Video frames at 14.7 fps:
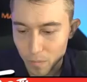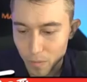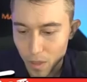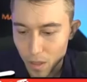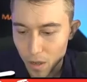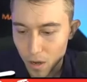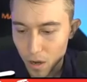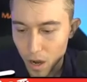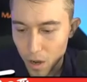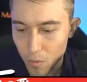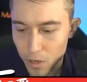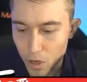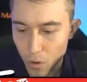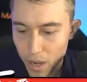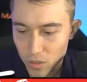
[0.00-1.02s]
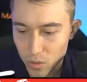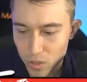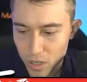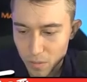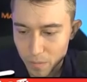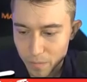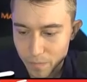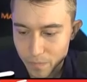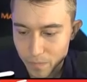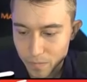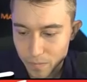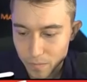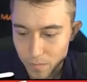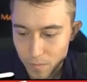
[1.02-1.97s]
All right, we're going to go Ice Wizard.
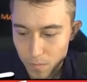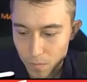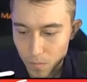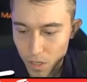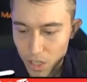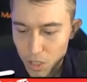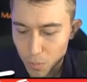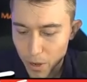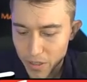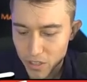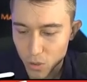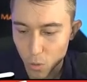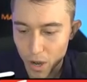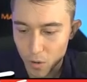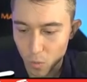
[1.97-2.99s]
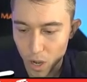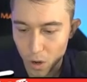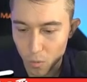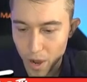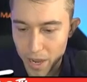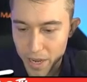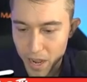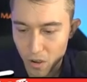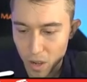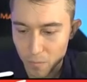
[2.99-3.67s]
He's playing this quite well right now.